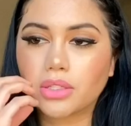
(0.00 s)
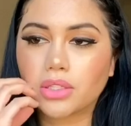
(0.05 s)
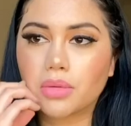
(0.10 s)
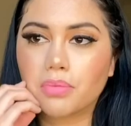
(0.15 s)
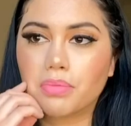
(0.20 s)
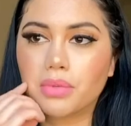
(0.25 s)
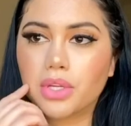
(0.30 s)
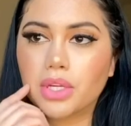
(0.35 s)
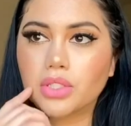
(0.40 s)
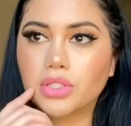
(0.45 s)
the
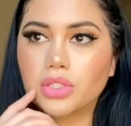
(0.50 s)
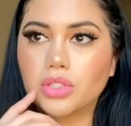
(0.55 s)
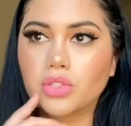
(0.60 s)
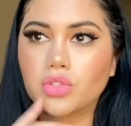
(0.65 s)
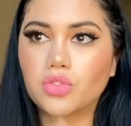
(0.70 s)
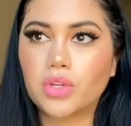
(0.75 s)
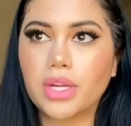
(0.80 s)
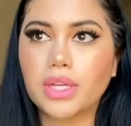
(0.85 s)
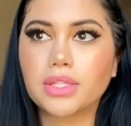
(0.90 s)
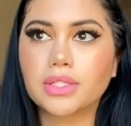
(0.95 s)
blood just
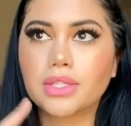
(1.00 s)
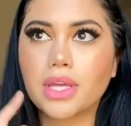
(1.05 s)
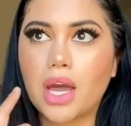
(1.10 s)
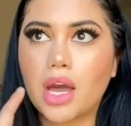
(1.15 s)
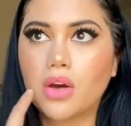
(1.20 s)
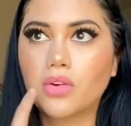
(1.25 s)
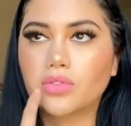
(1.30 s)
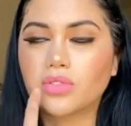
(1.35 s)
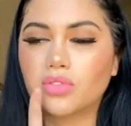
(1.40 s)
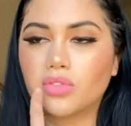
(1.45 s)
drains
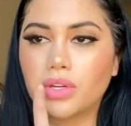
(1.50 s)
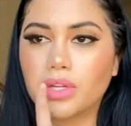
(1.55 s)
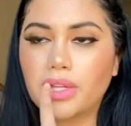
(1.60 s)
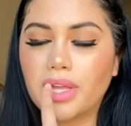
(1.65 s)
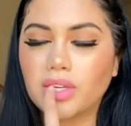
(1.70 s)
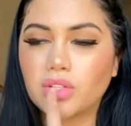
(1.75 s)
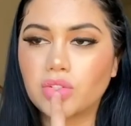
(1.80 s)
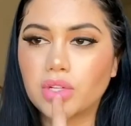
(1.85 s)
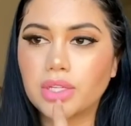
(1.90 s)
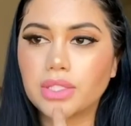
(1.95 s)
out, so it
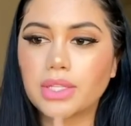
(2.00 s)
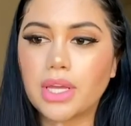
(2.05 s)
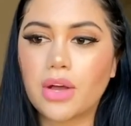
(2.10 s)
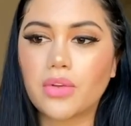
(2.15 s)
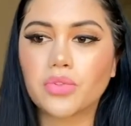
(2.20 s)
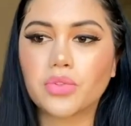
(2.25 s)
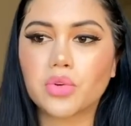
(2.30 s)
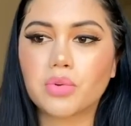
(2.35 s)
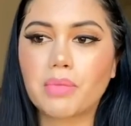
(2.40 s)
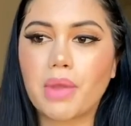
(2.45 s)
like drains
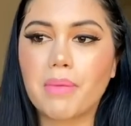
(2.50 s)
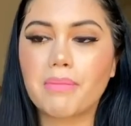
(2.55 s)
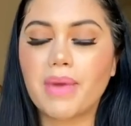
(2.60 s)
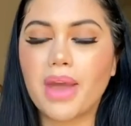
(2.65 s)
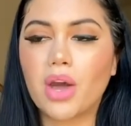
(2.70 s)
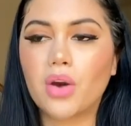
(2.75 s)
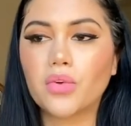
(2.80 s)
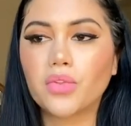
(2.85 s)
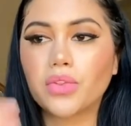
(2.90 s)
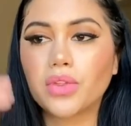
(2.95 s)
out through my
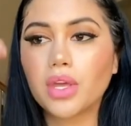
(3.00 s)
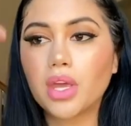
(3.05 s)
mouth.